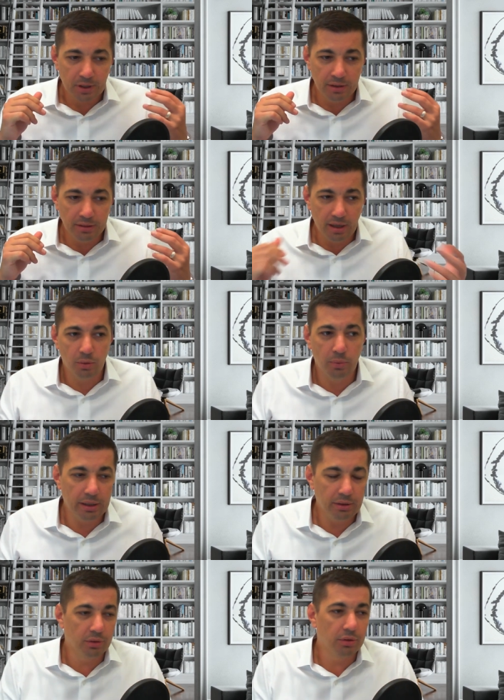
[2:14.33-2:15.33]
Another
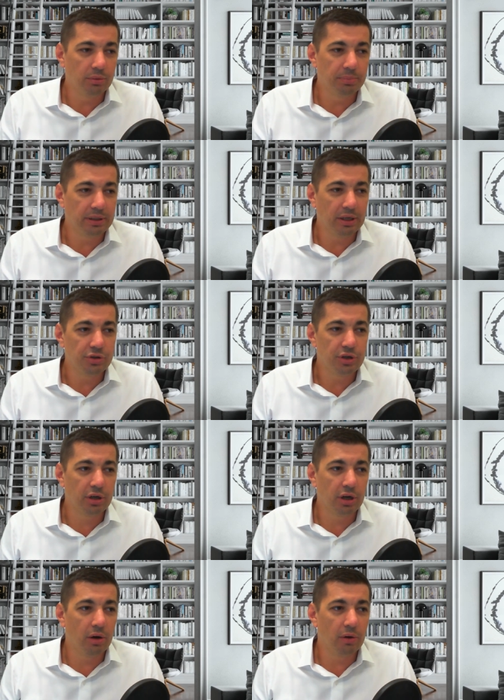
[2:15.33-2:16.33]
way you could potentially
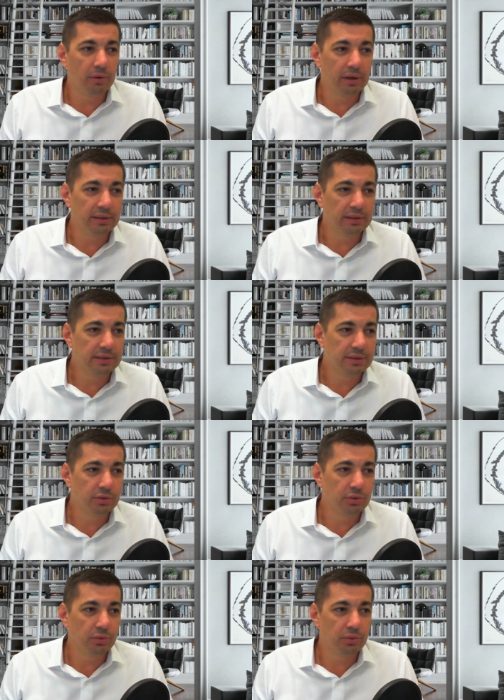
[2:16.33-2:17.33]
go is
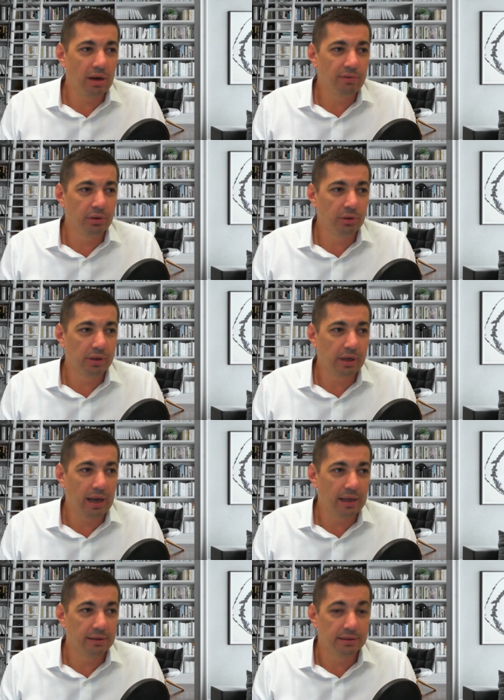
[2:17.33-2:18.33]
to have a look
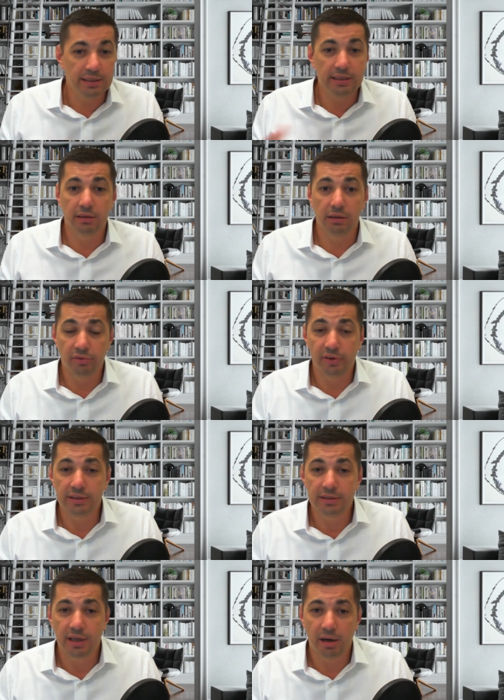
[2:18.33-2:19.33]
at the seasonal
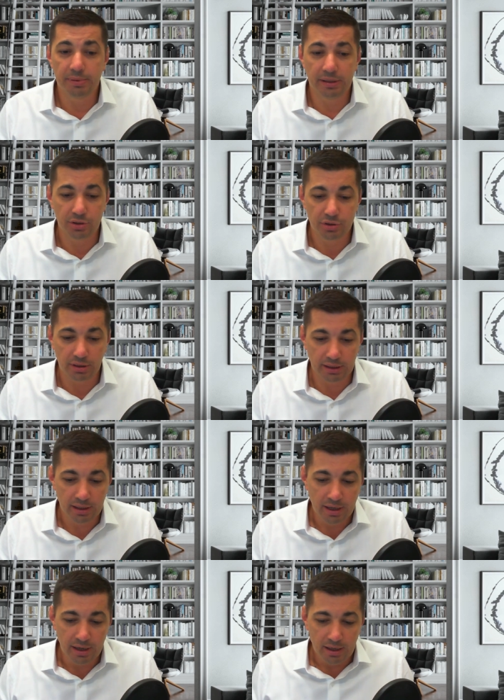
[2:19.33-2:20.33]
events that are
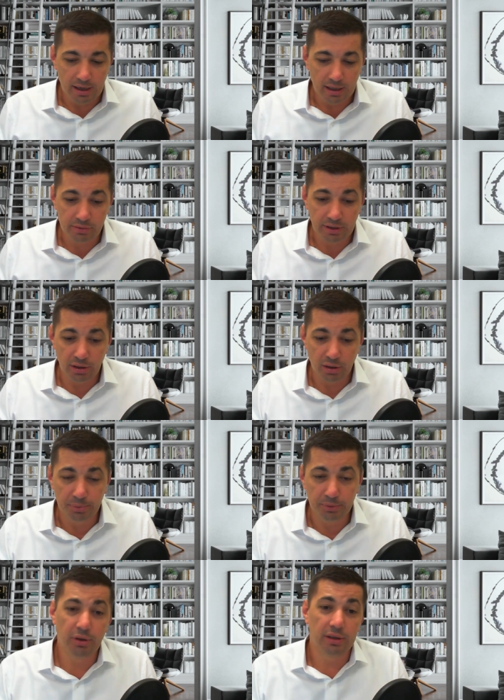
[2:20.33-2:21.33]
potentially creating
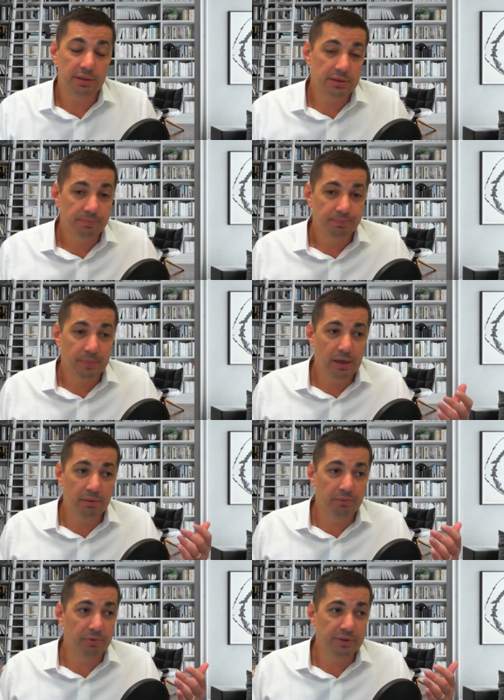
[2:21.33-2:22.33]
opportunities.
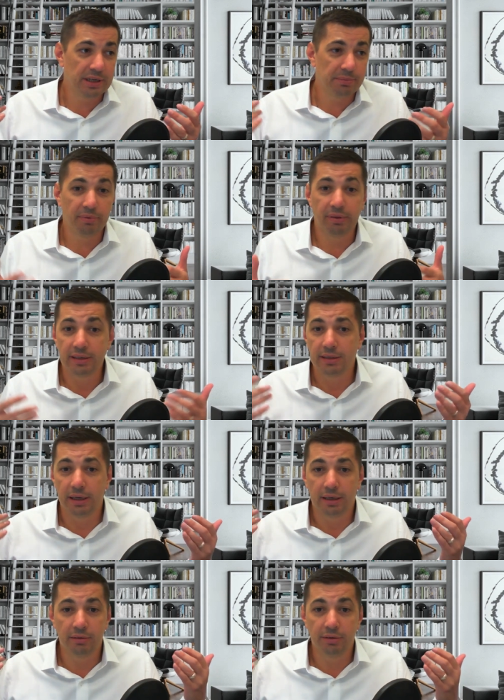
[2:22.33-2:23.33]
For example, things
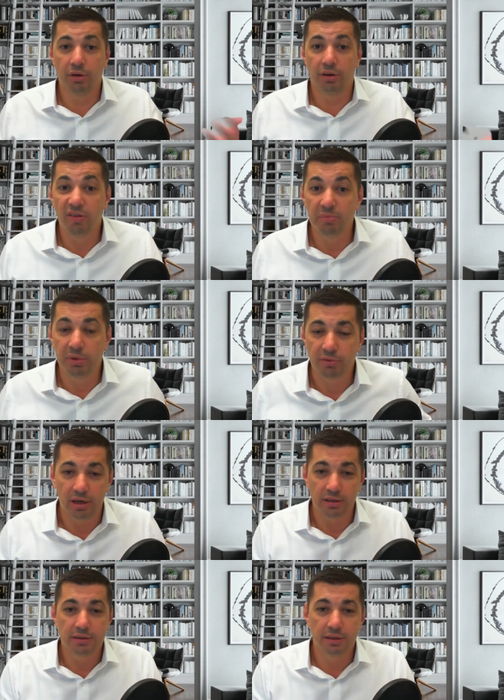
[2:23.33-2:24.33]
like, government
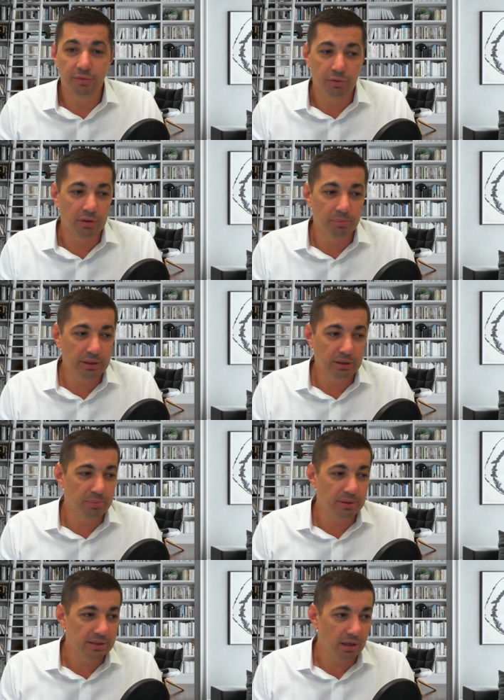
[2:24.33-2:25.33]
grants. If you're in a
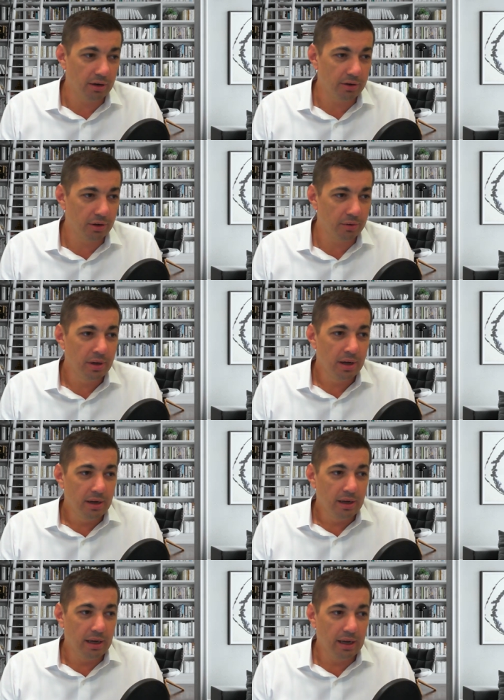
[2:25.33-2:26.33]
B2B scenario
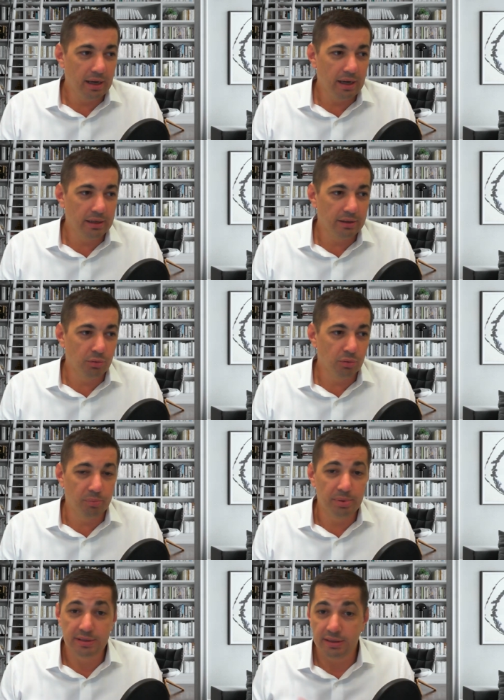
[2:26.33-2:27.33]
and your
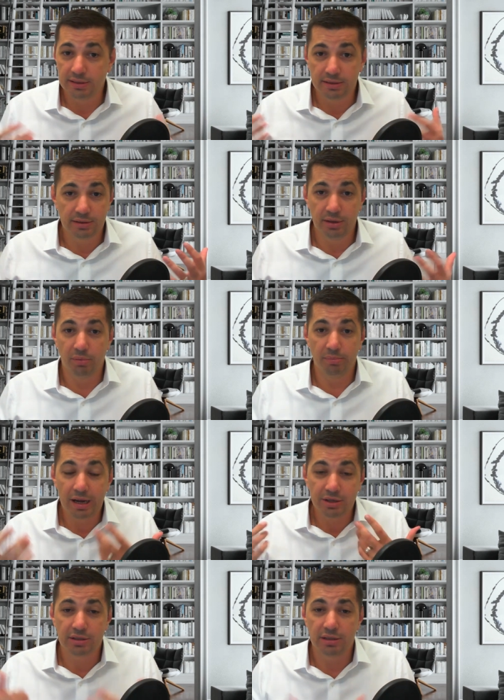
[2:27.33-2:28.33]
business,
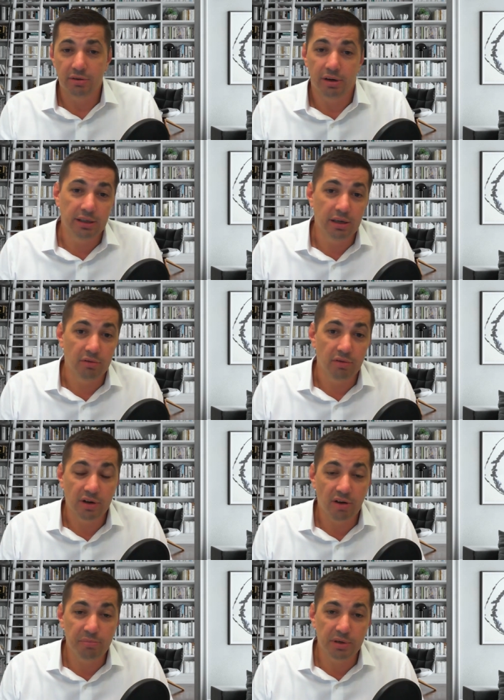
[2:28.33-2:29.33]
matches the criteria of
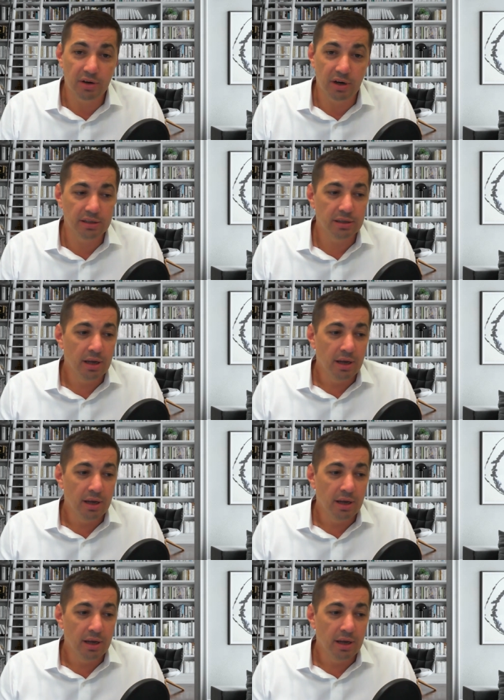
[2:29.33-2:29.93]
government grant,